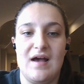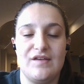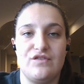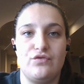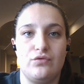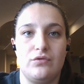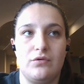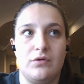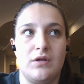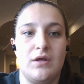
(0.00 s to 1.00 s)
as a
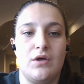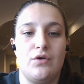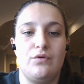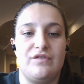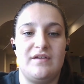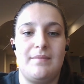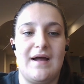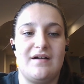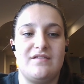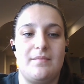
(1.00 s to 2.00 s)
tool whose
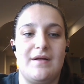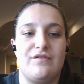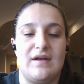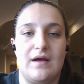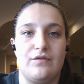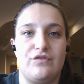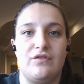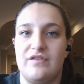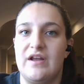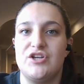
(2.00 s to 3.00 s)
impact depends on how
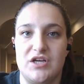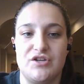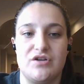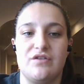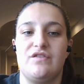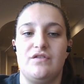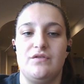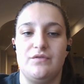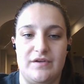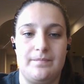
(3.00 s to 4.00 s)
students and educators
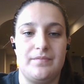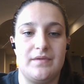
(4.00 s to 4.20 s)
use it.